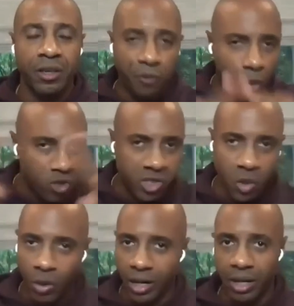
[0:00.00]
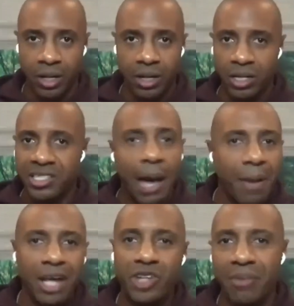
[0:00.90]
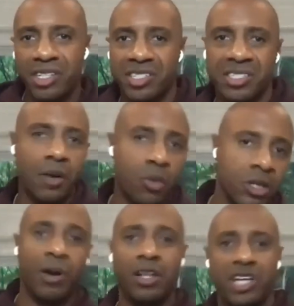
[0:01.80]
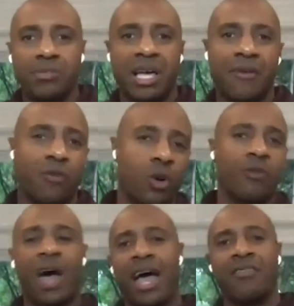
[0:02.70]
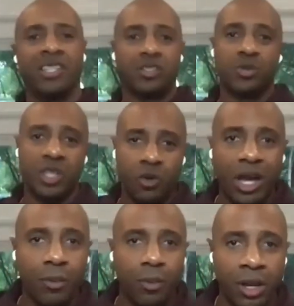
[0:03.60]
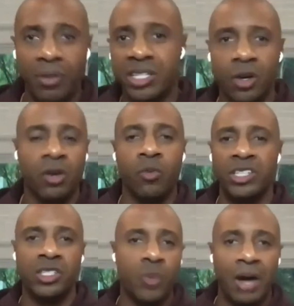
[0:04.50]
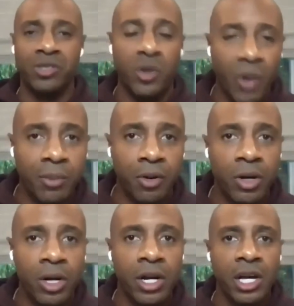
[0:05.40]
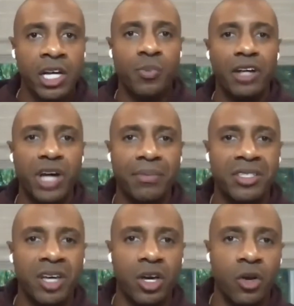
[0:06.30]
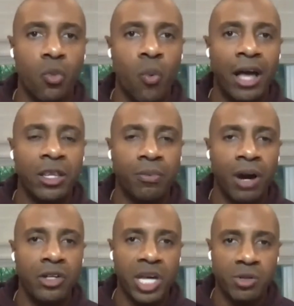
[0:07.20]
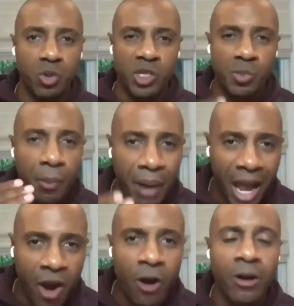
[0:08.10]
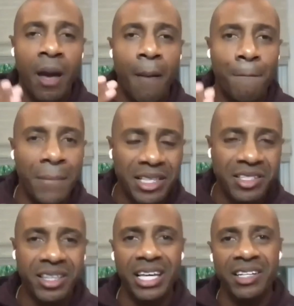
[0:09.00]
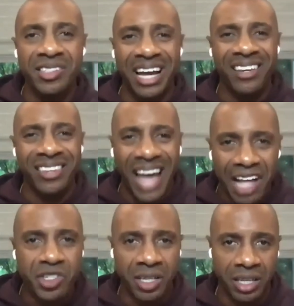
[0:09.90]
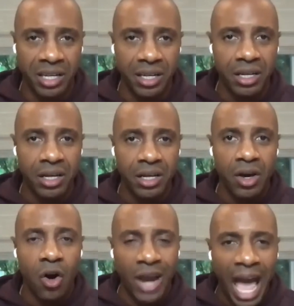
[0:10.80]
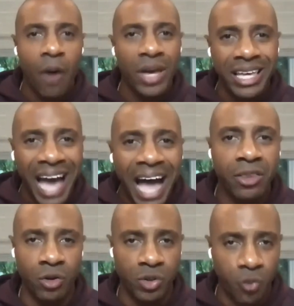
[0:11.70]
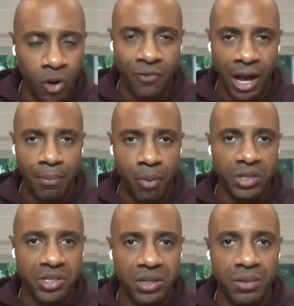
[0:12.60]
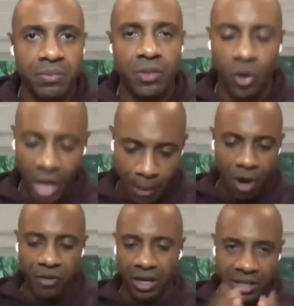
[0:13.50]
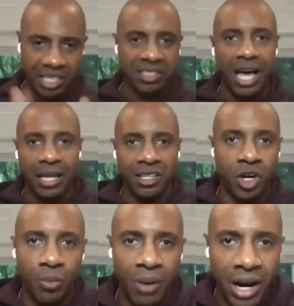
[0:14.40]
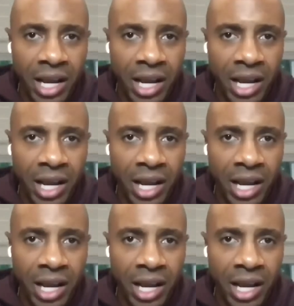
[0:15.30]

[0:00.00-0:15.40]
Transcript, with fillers: The full story. It's not my job just to say, well, LeBron James had 45 and this was incredible. Let me tell you all the reasons why it was incredible. It's my job to tell you why LeBron James was prepared mentally and psychologically on how he got those 45 points. Okay, perfect. Next slide. Let's go, Brian.